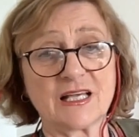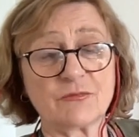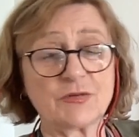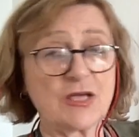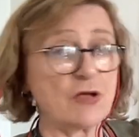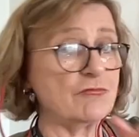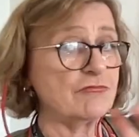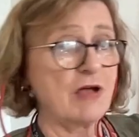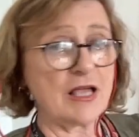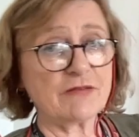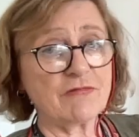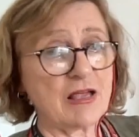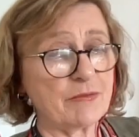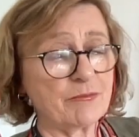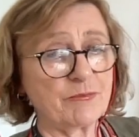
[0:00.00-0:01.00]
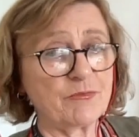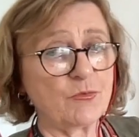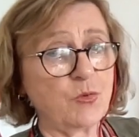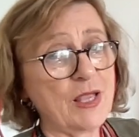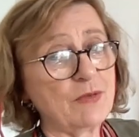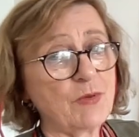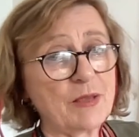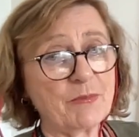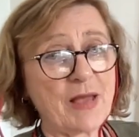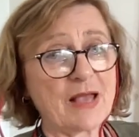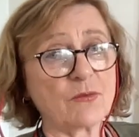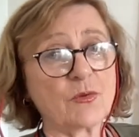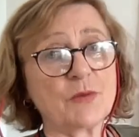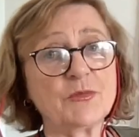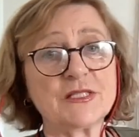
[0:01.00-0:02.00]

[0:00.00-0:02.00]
If we go way back when